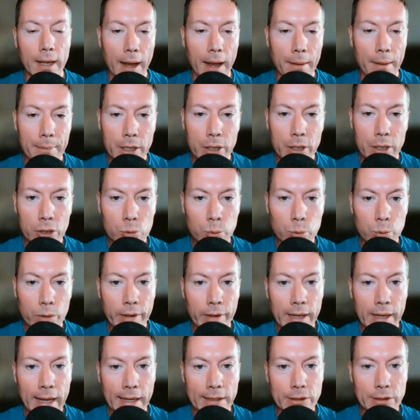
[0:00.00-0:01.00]
And because we're
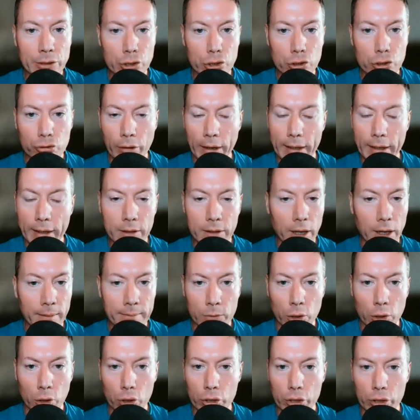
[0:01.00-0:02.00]
against trend,
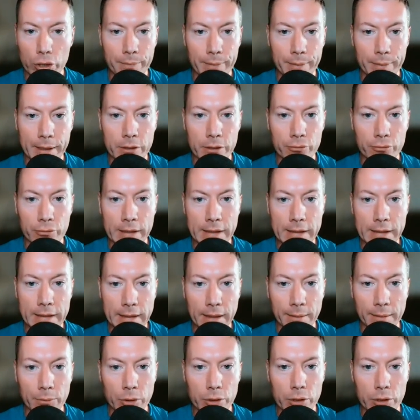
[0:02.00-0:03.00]
I'm not going to be greedy.
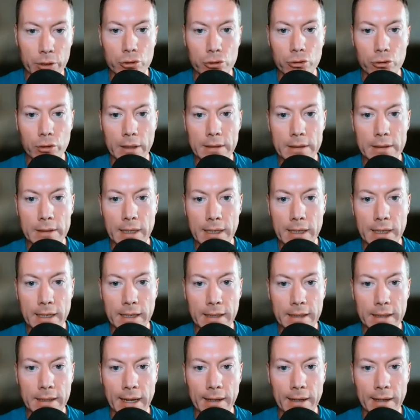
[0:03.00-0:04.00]
I'm not going to try and take
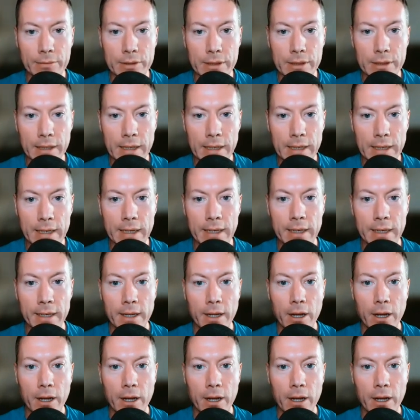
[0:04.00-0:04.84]
it down to here.